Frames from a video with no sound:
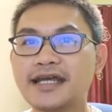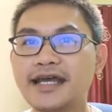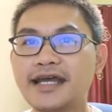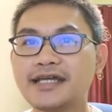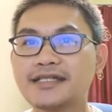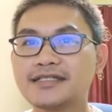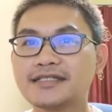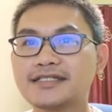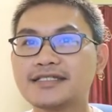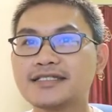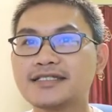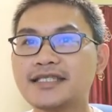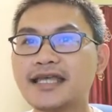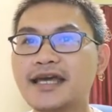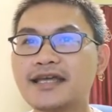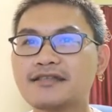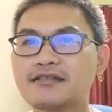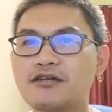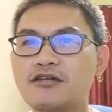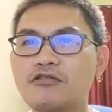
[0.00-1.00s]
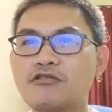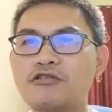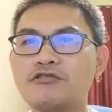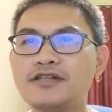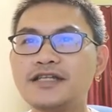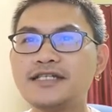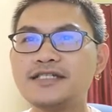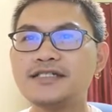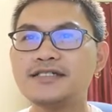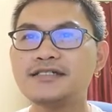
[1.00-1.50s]
as a state or
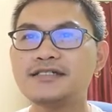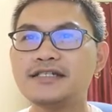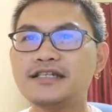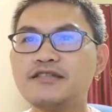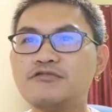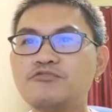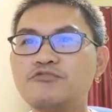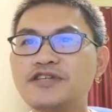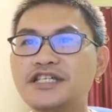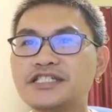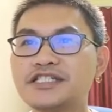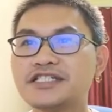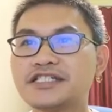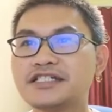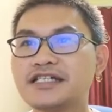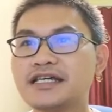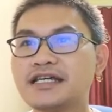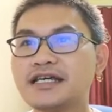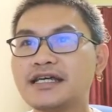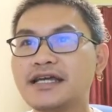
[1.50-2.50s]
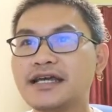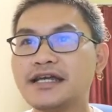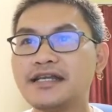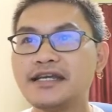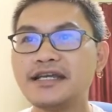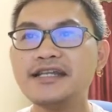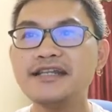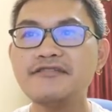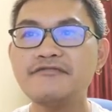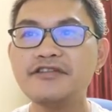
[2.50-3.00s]
condition in which an
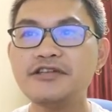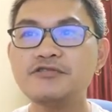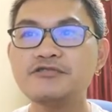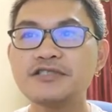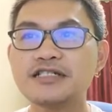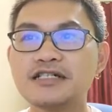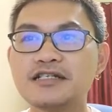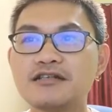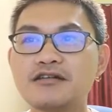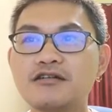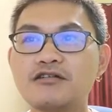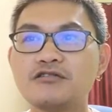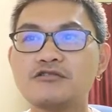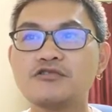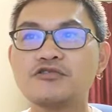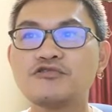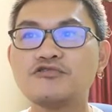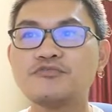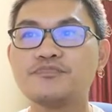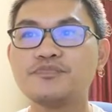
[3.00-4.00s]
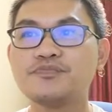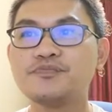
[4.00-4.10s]
individual or group